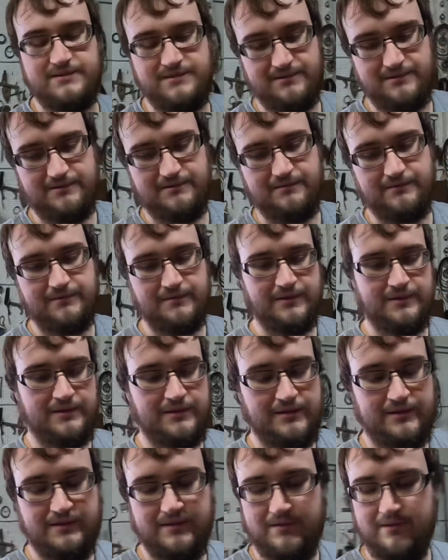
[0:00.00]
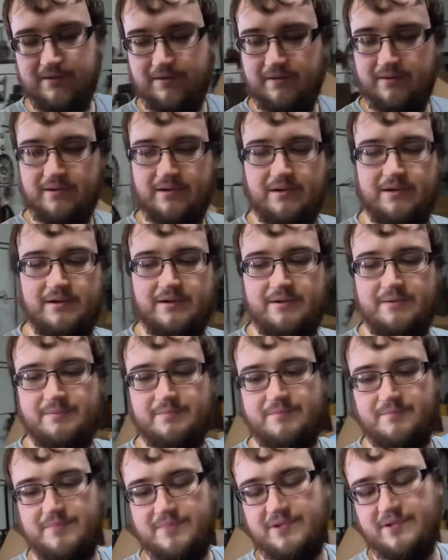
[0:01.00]
tune
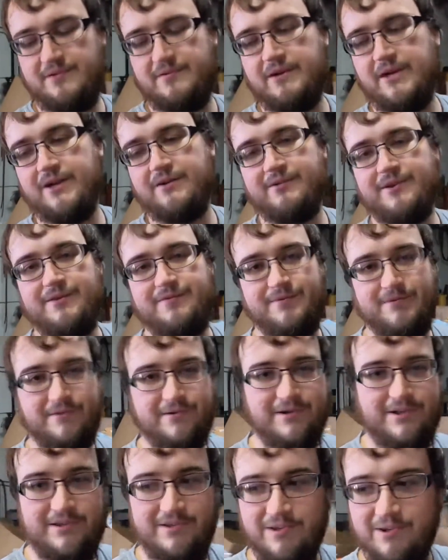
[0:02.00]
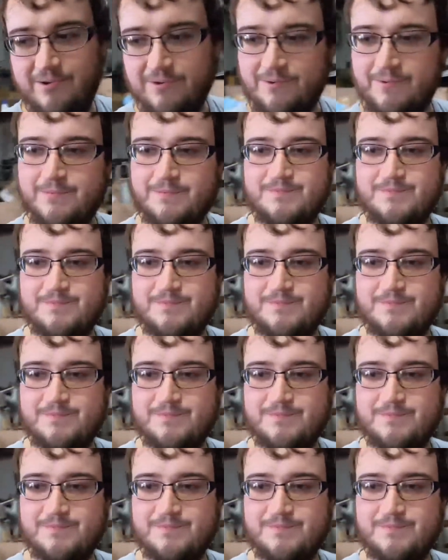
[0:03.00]
to Dragway 42.